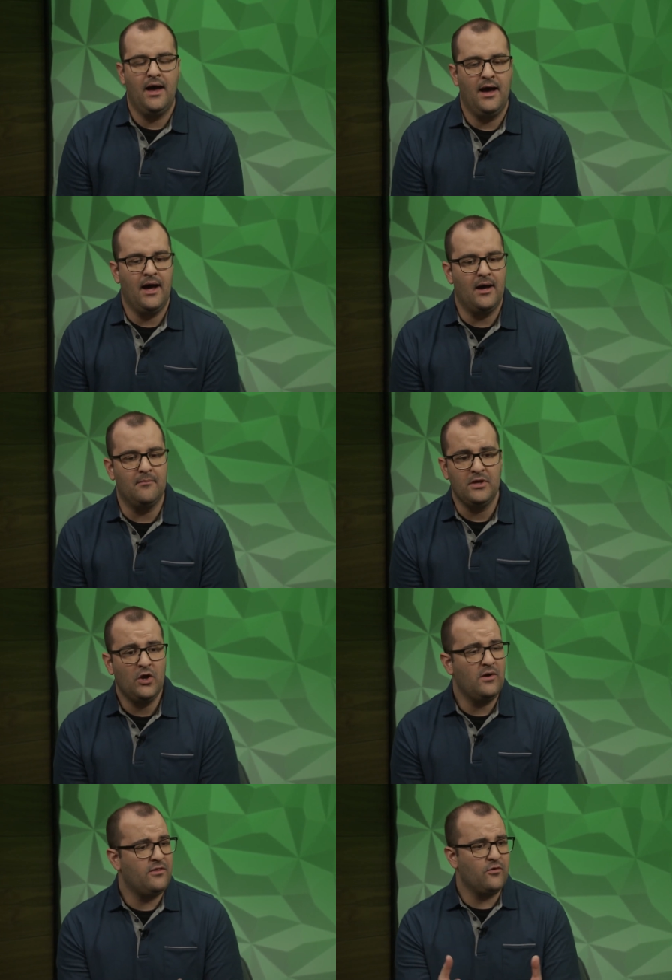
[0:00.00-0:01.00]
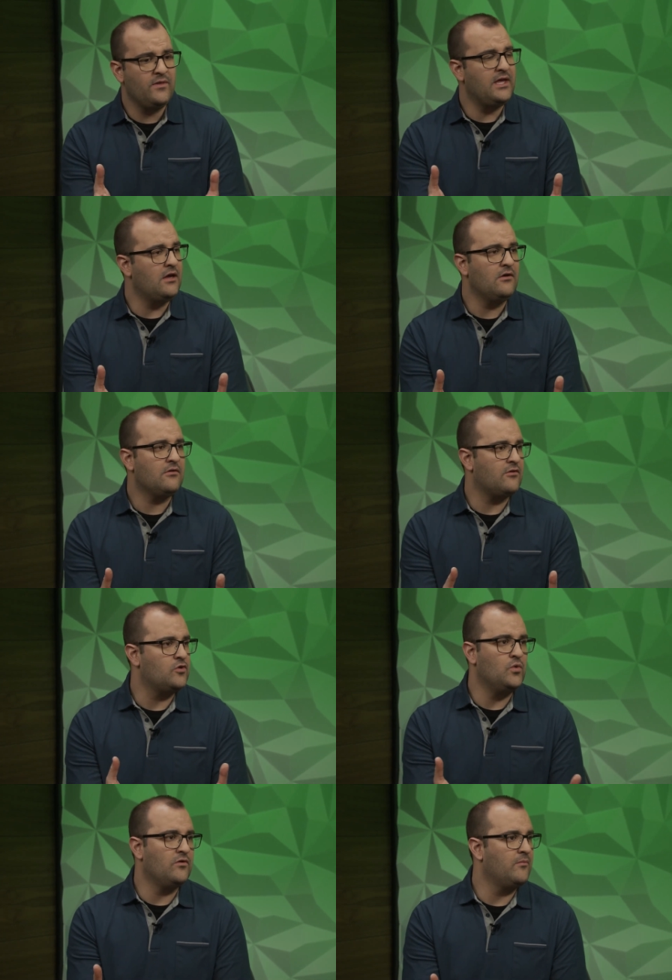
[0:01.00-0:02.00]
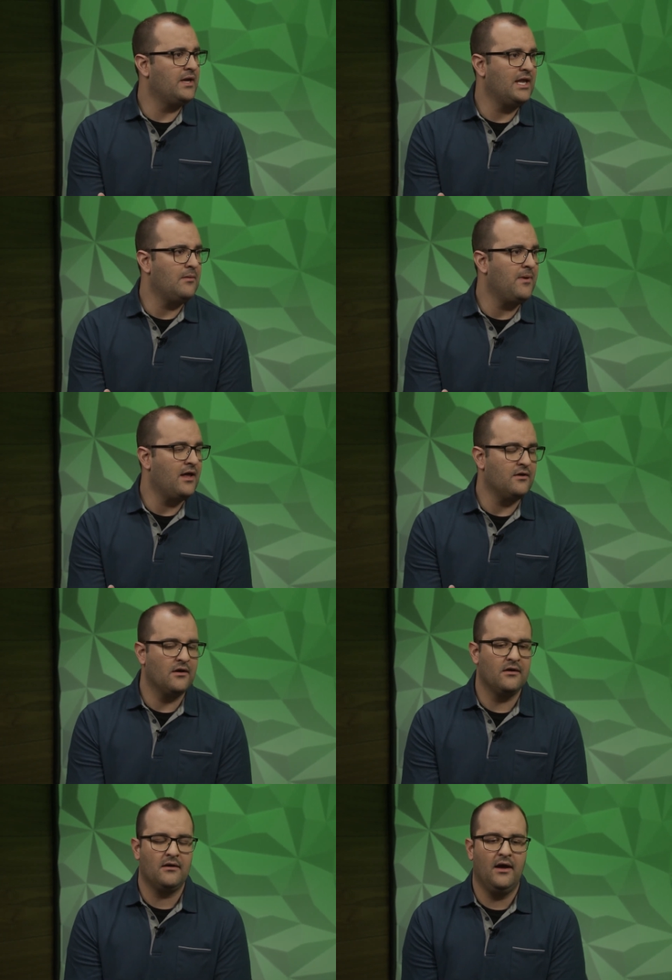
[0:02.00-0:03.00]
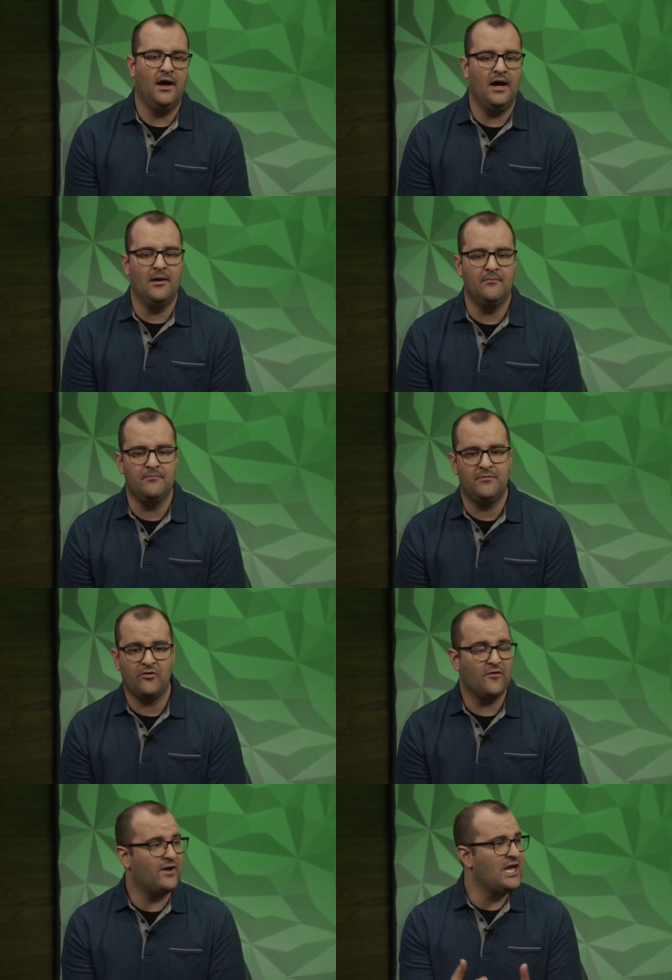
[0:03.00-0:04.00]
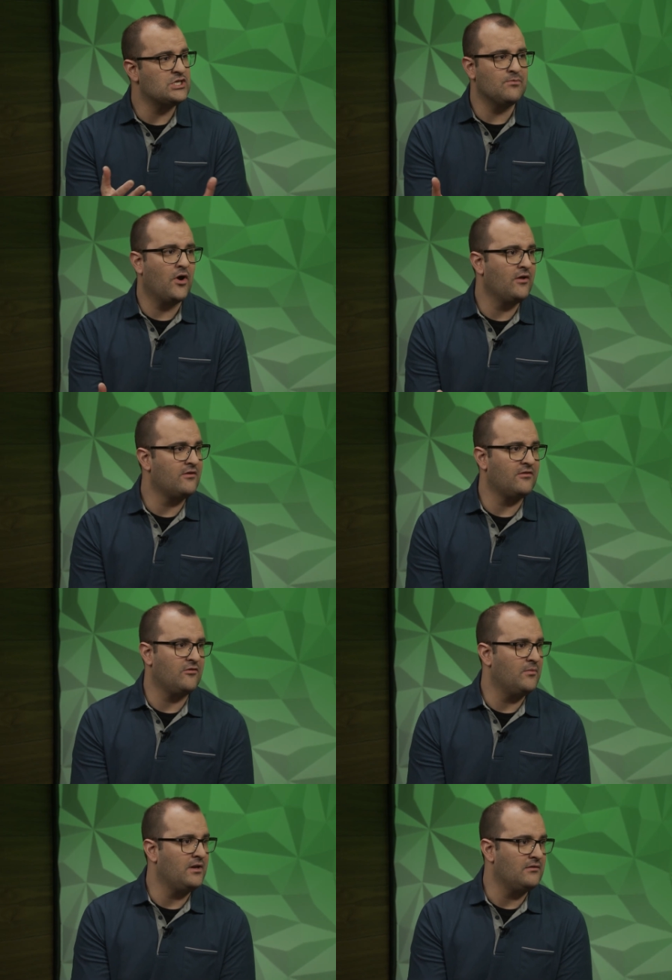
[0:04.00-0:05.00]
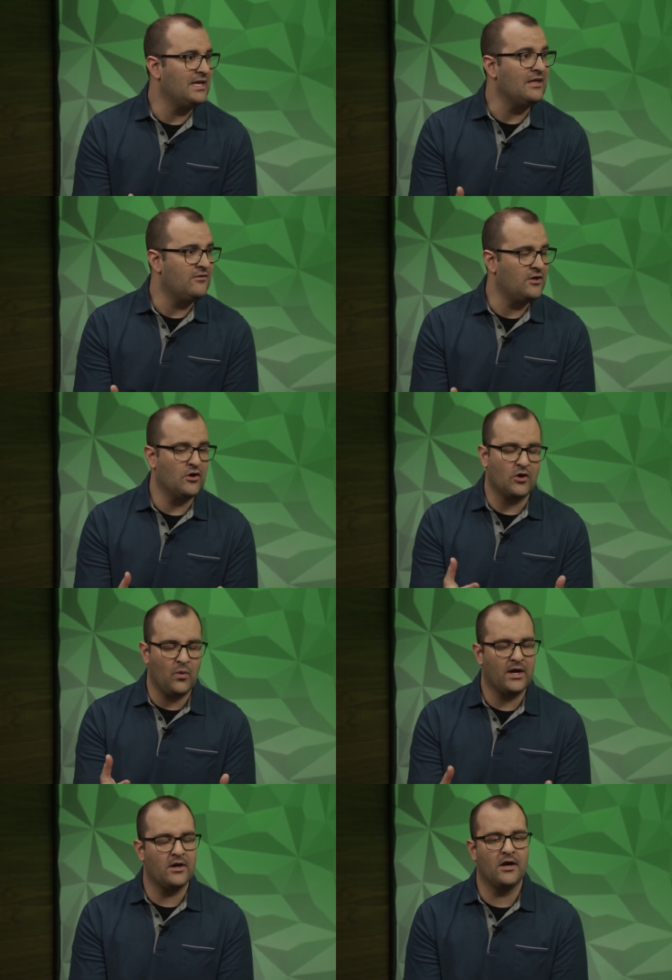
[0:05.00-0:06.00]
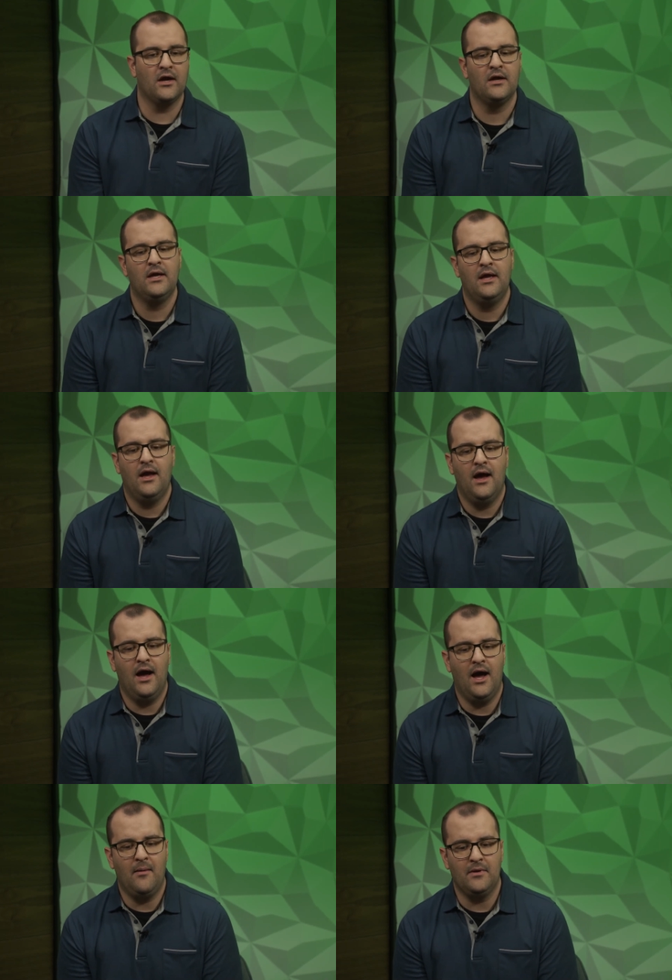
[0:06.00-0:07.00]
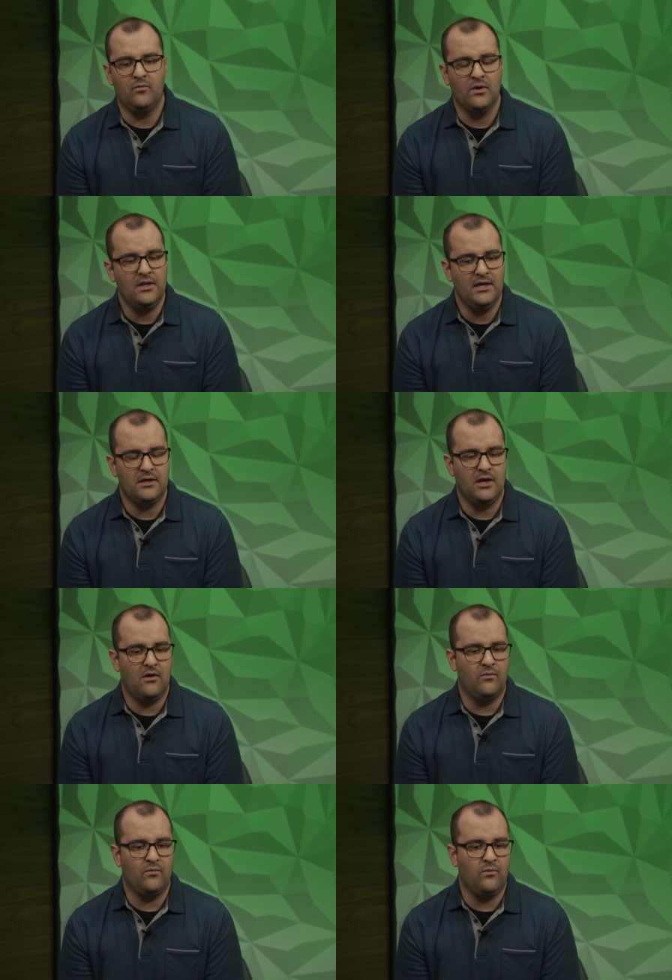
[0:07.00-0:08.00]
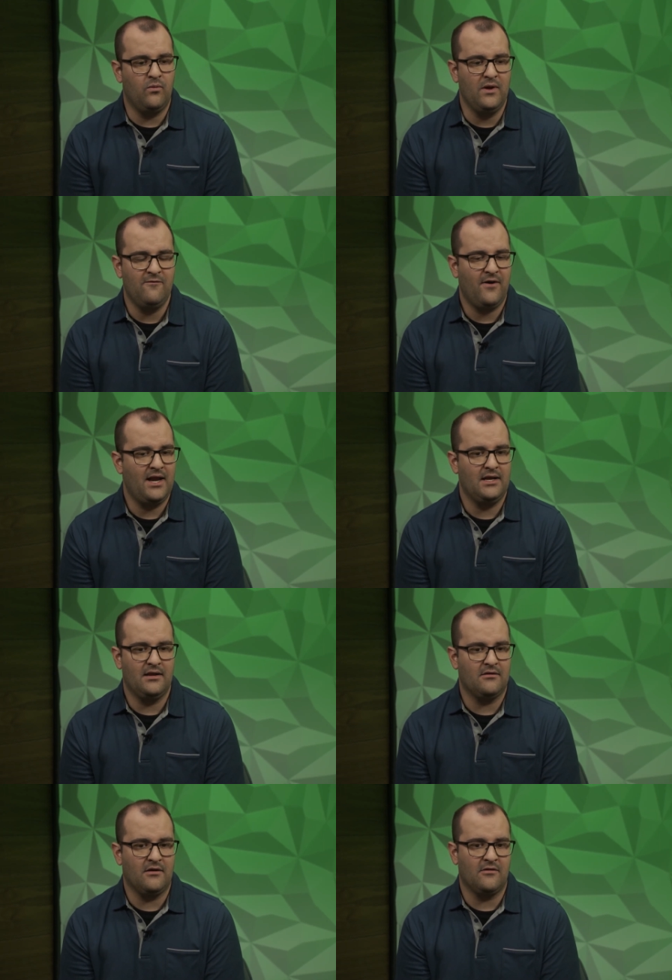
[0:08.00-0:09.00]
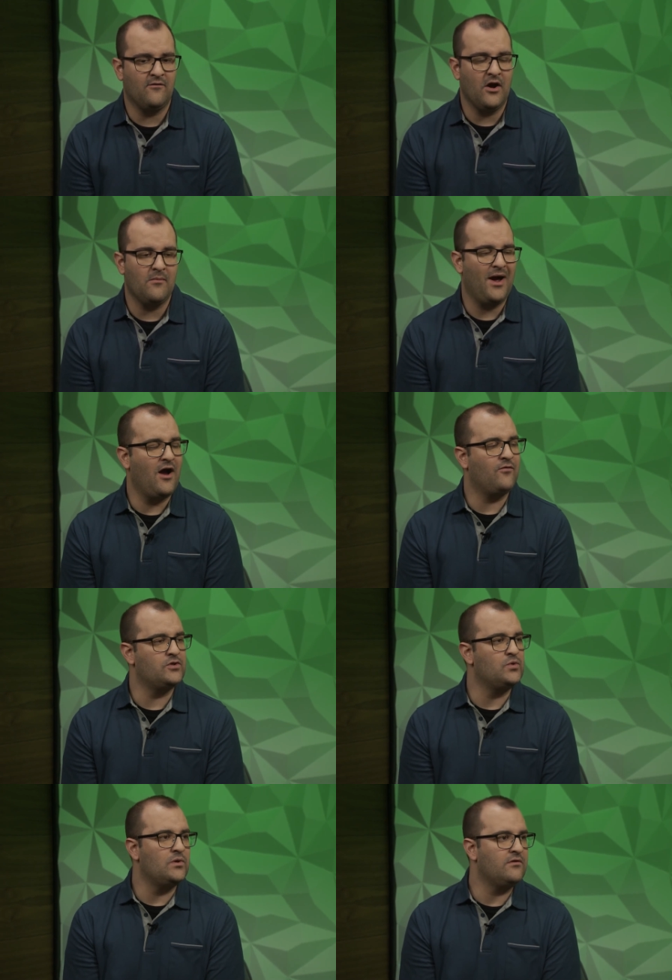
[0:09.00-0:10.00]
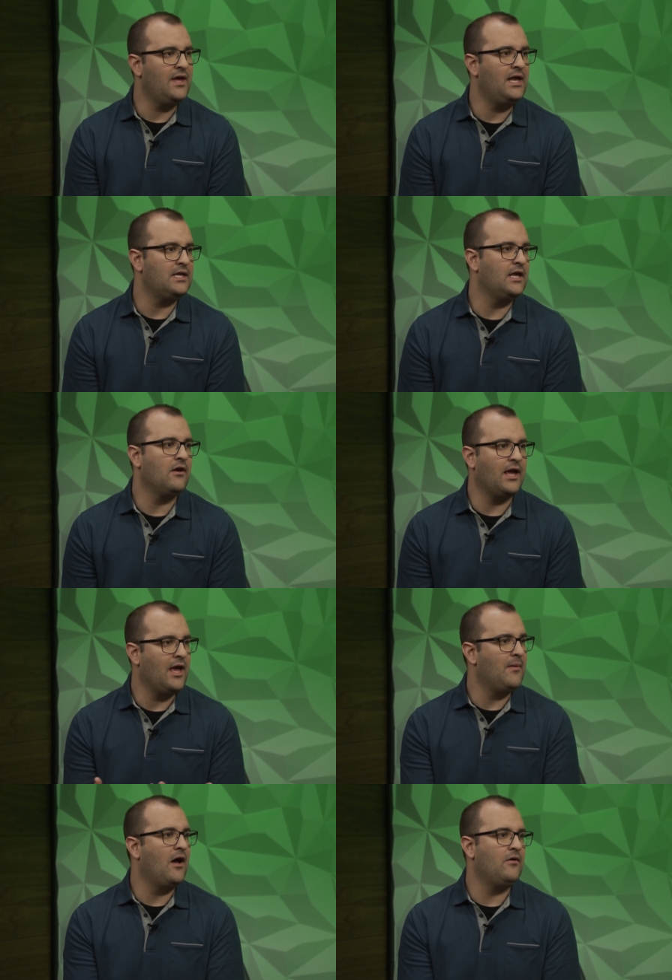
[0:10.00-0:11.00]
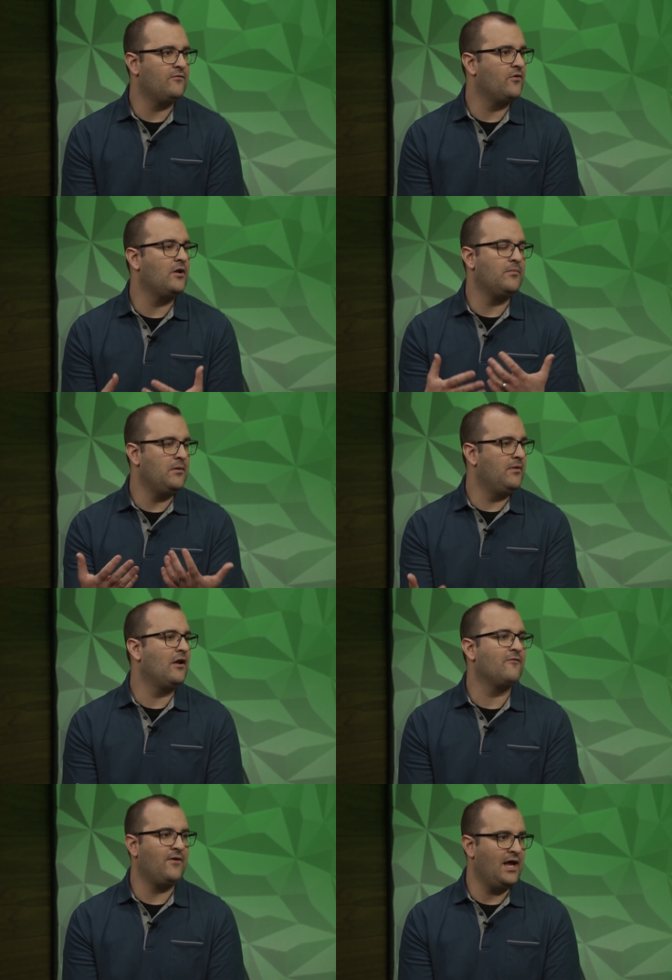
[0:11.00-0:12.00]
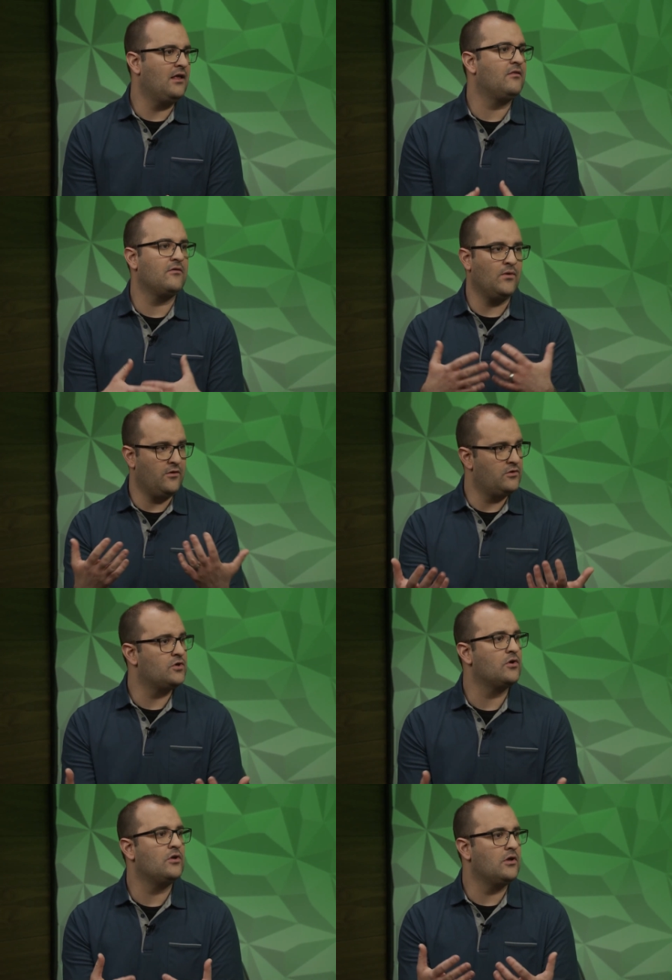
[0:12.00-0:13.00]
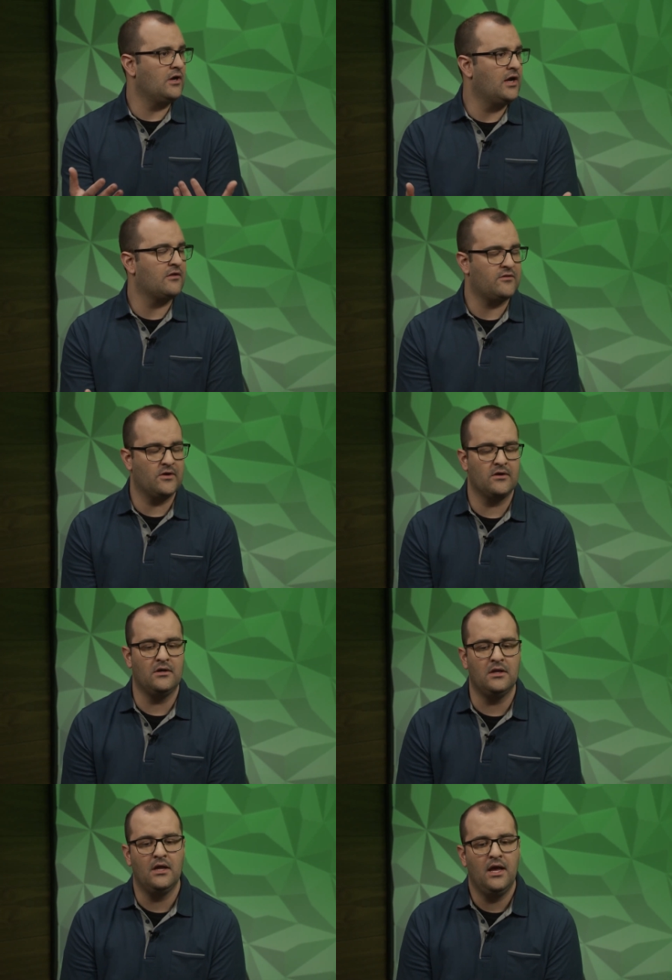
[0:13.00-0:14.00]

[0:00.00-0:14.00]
Um, you know, and through the years, the tools have been getting better. Um, certification process has been easier and quicker. Um, and really, you know, we find it as, as a very powerful tool set to get our game out in front of people that are fans, whether internal or external,